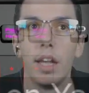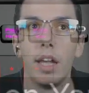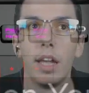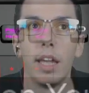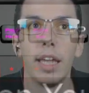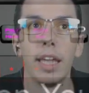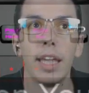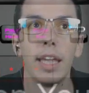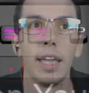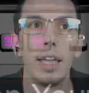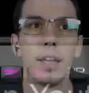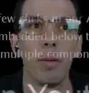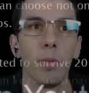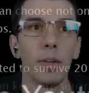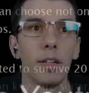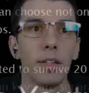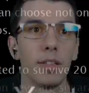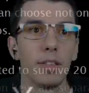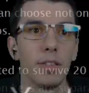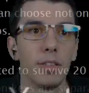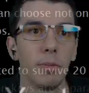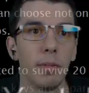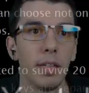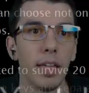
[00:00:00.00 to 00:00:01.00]
And what
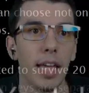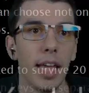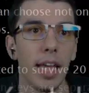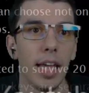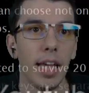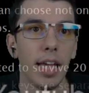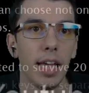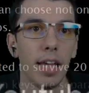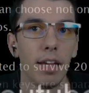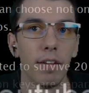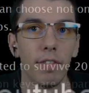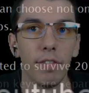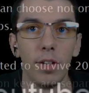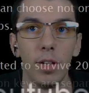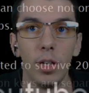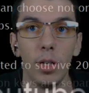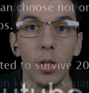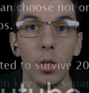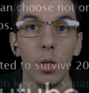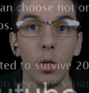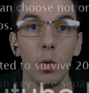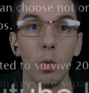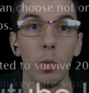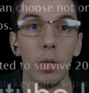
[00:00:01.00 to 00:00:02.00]
else do we have?
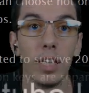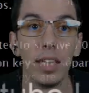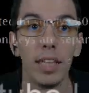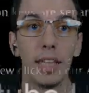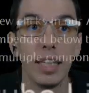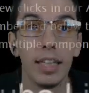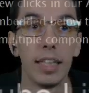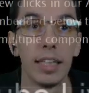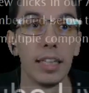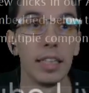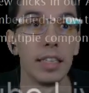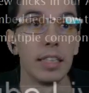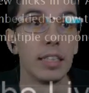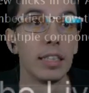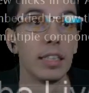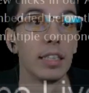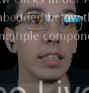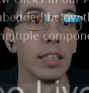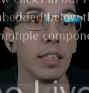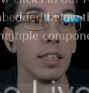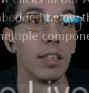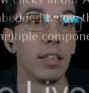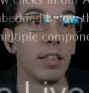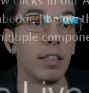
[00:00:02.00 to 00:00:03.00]
We get
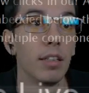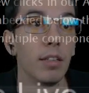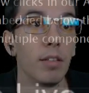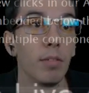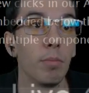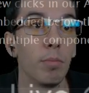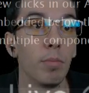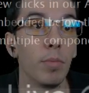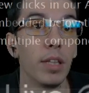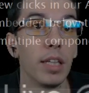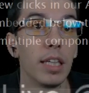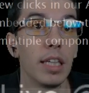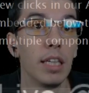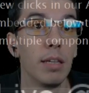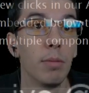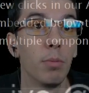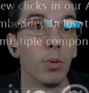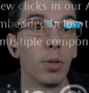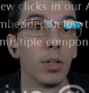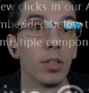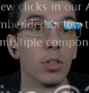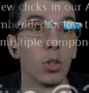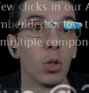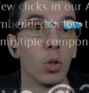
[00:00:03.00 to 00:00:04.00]
the
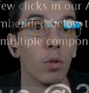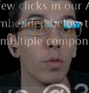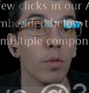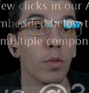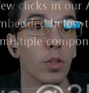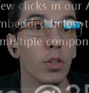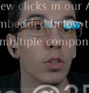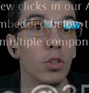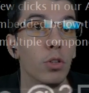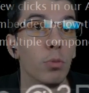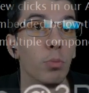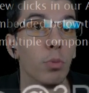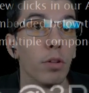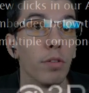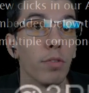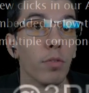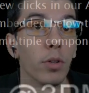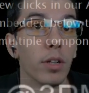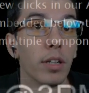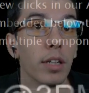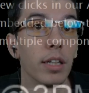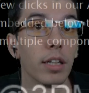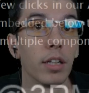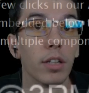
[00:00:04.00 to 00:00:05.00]
keyboard's over 2.4
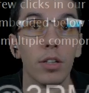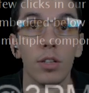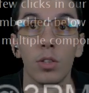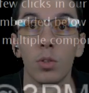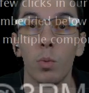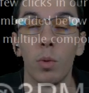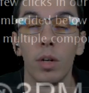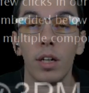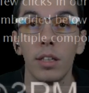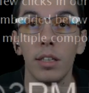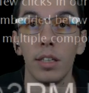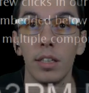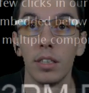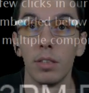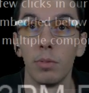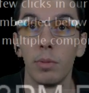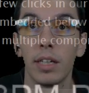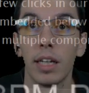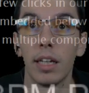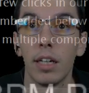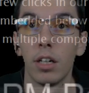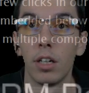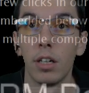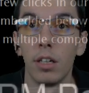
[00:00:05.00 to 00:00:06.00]
gigahertz wireless, we
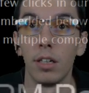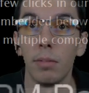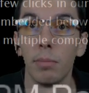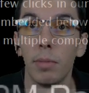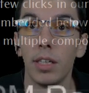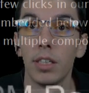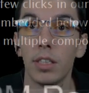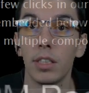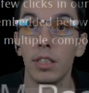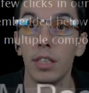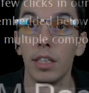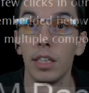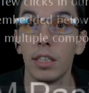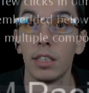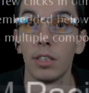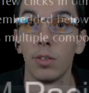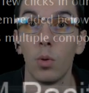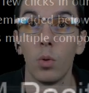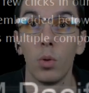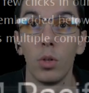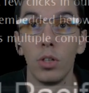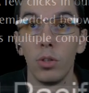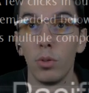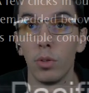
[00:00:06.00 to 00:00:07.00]
kind of already mentioned this,
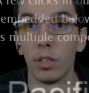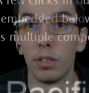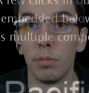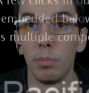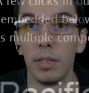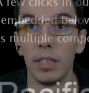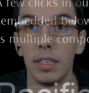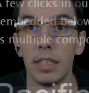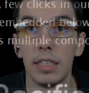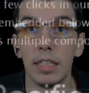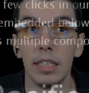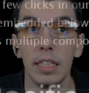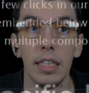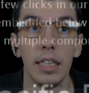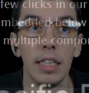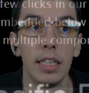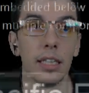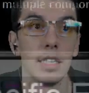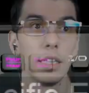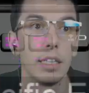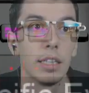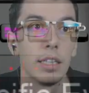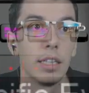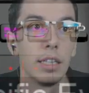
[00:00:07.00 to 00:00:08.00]
or USB-C
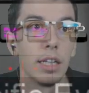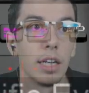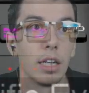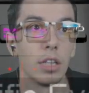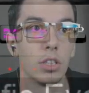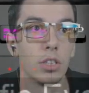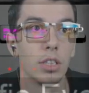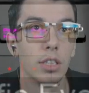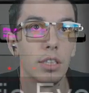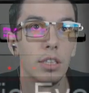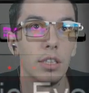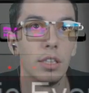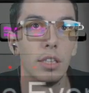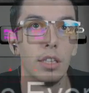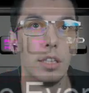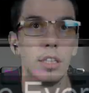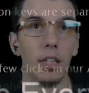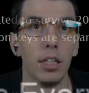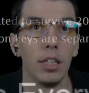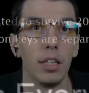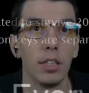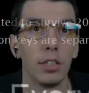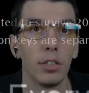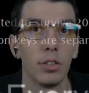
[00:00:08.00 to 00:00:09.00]
connection,
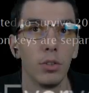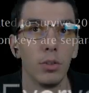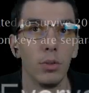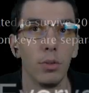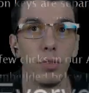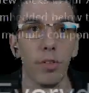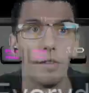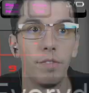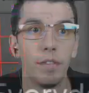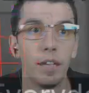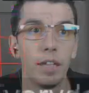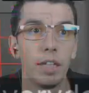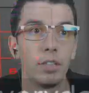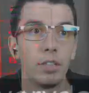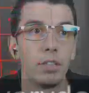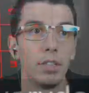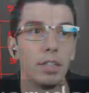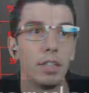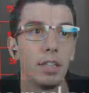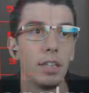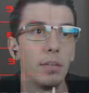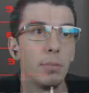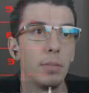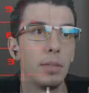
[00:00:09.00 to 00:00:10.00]
so for faster
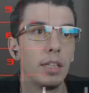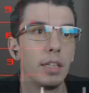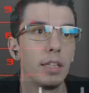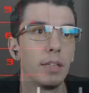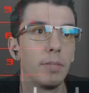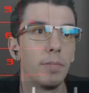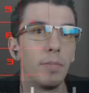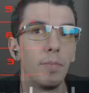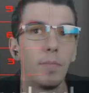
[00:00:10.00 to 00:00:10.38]
gaming.